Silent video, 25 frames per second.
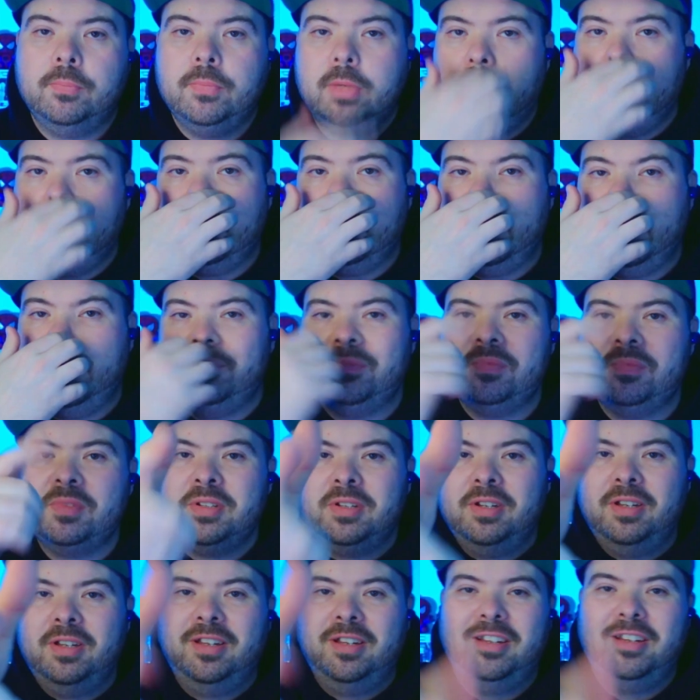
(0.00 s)
how you
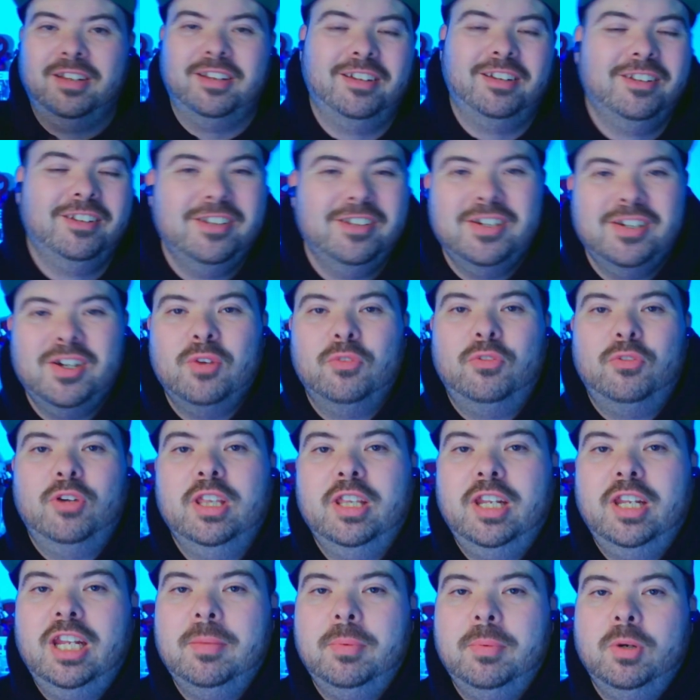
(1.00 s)
doing?
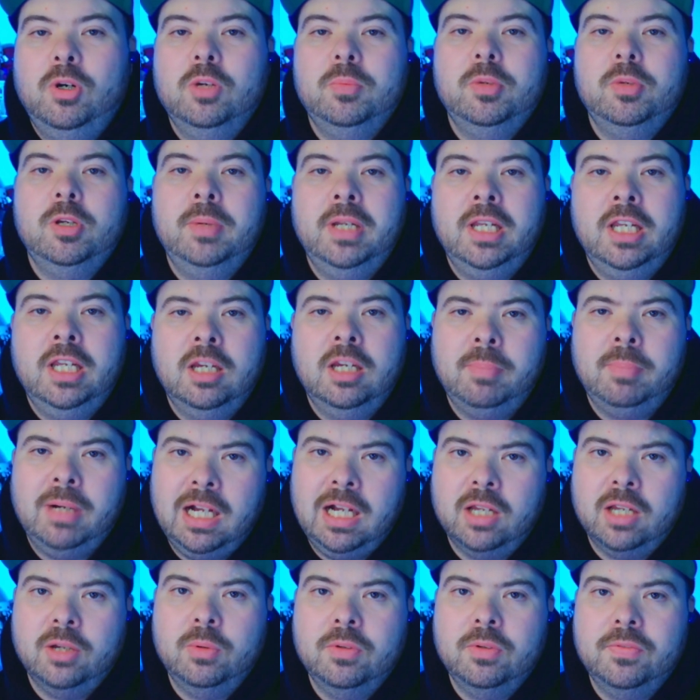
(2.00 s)
Friendly neighbourhood Remini here,
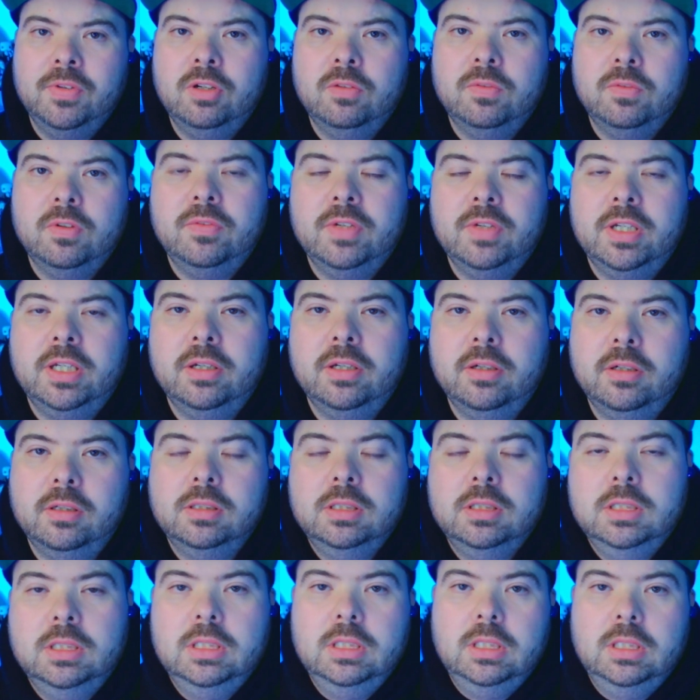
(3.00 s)
back with another video.
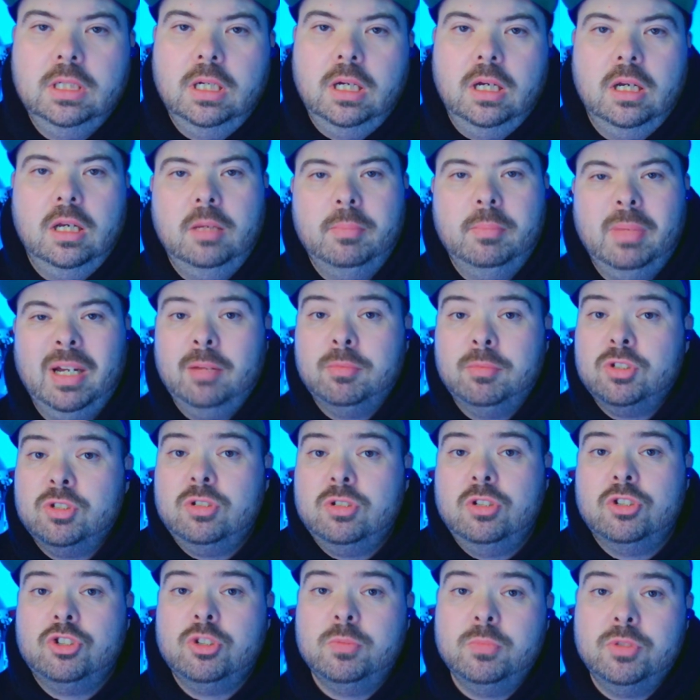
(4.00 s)
And I'm just
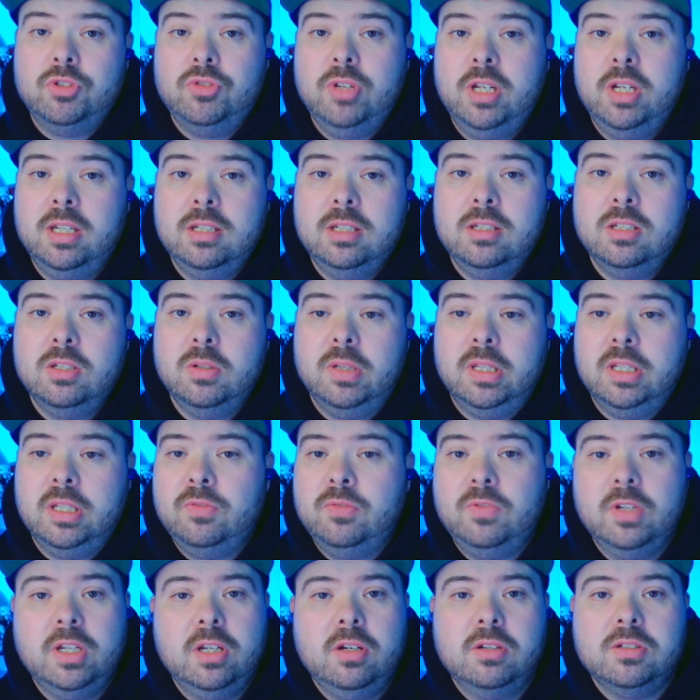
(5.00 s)
going to jump straight into it. This
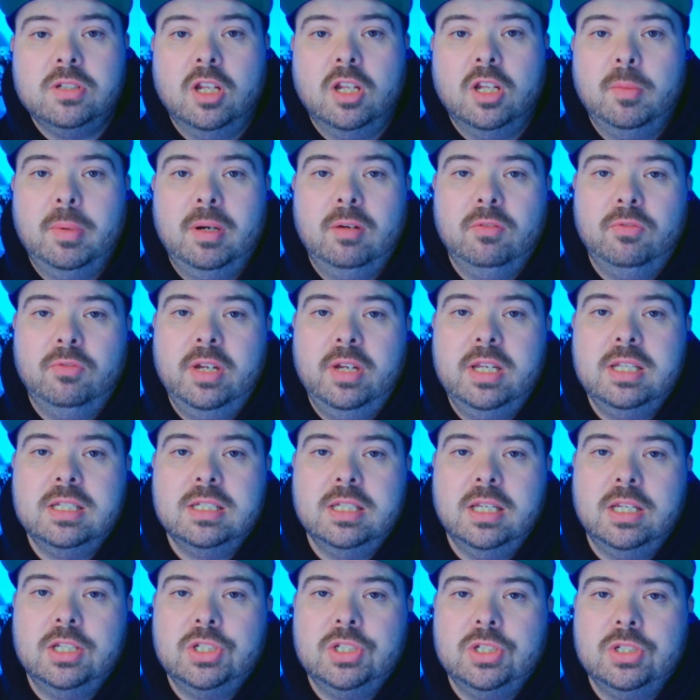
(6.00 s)
video is all about face
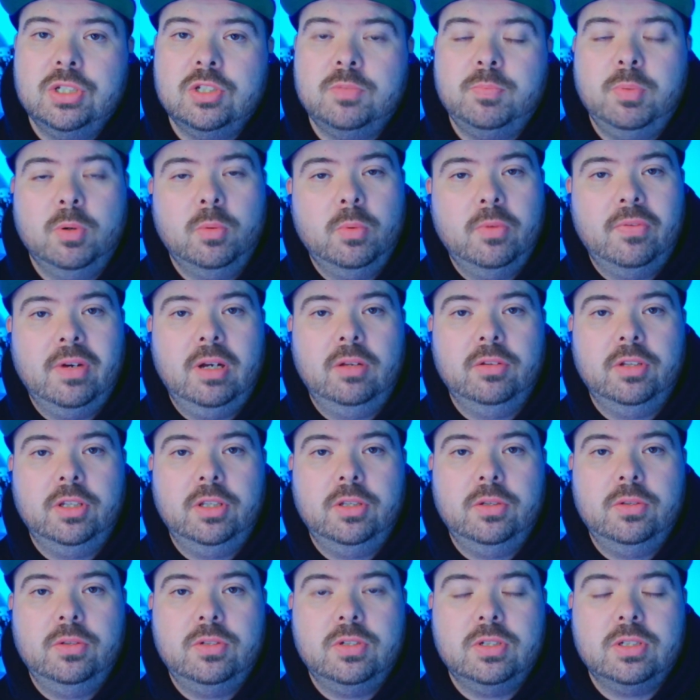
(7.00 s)
textures, but without the
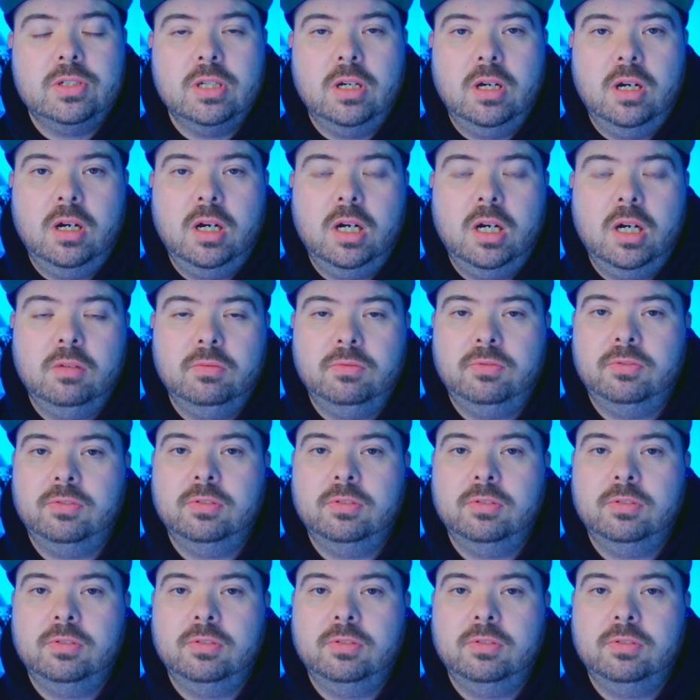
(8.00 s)
use of